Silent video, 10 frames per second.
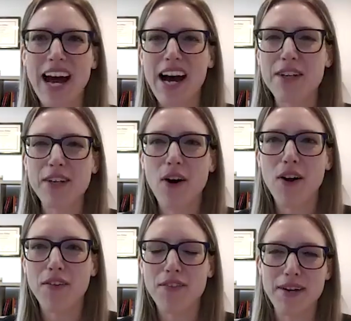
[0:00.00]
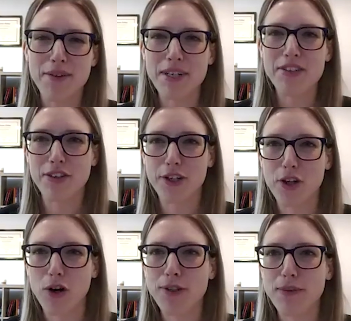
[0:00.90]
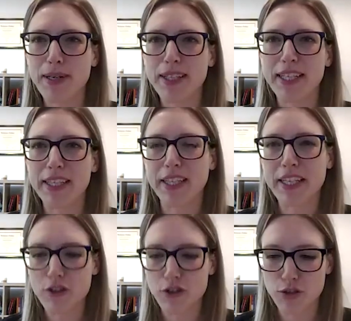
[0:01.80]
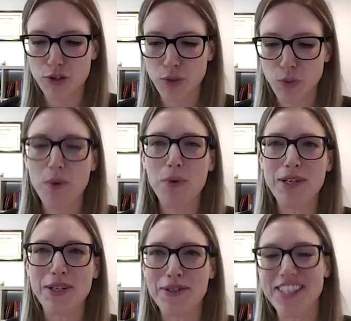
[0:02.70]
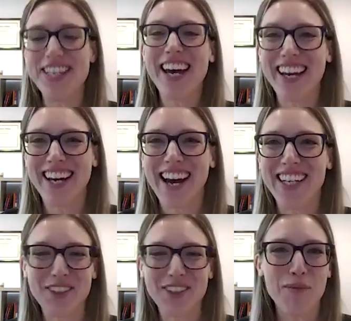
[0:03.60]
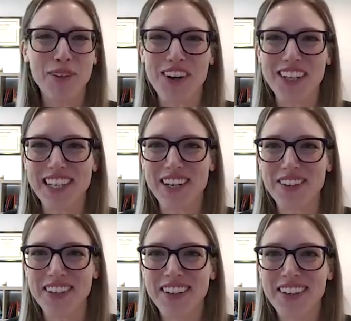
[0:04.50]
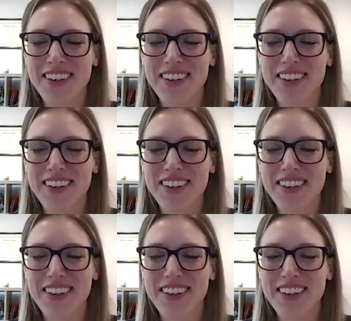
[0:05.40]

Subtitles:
then how did all of that research ultimately lead you to what we know today as carbon lockdown?